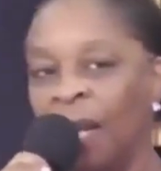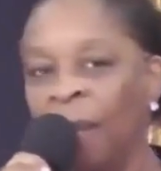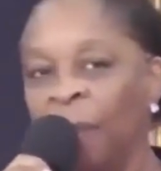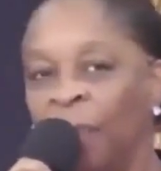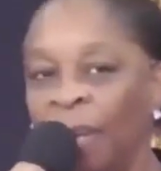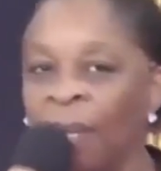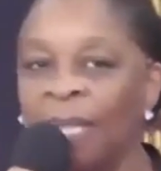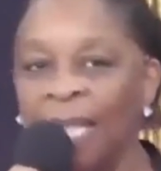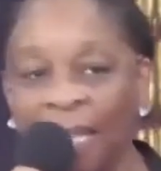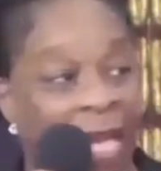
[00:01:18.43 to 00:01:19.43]
But
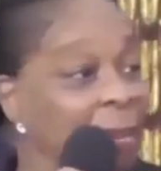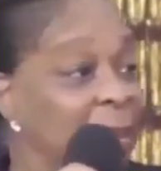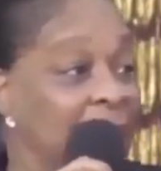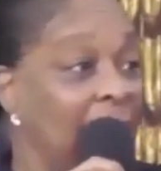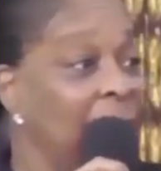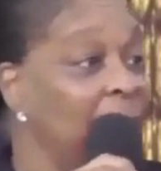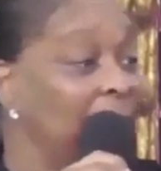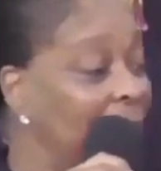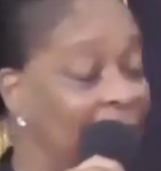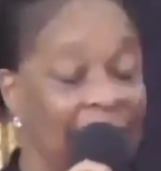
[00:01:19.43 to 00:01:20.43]
there came a time
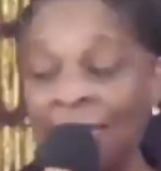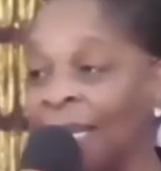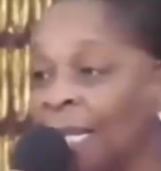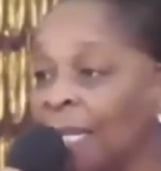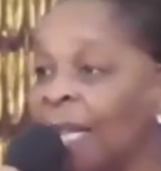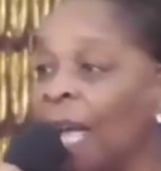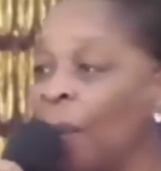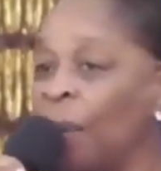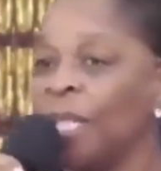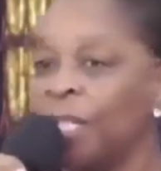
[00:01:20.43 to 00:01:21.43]
when I decided that I
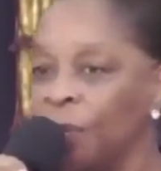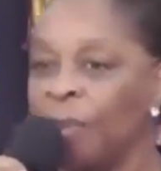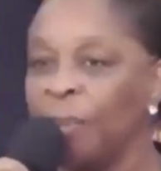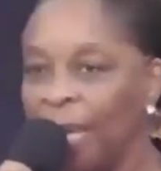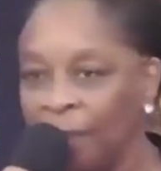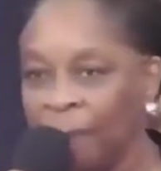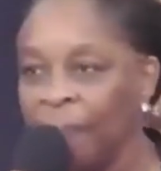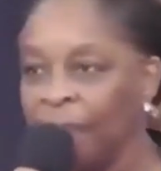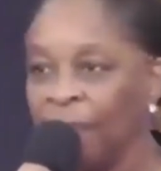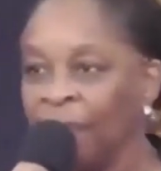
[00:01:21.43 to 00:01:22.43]
wanted to rebel.
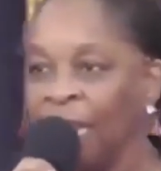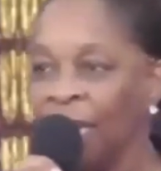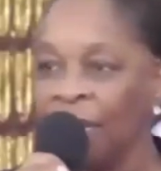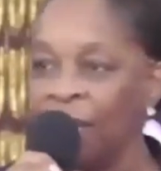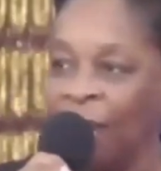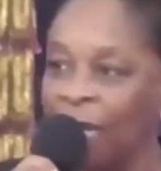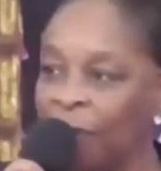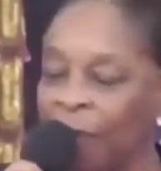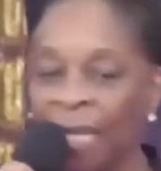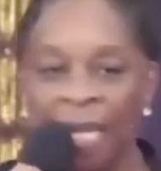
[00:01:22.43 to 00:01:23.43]
So I'd
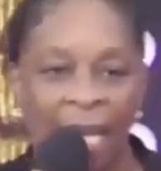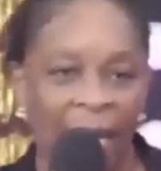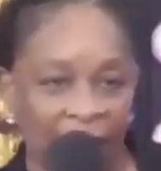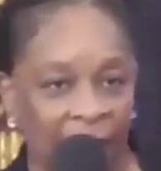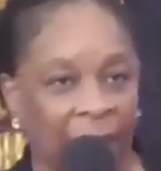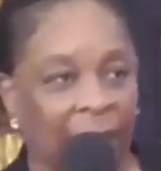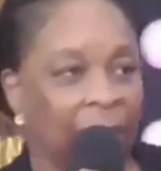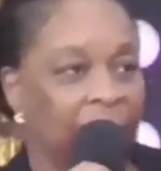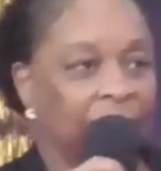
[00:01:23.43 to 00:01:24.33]
be at the club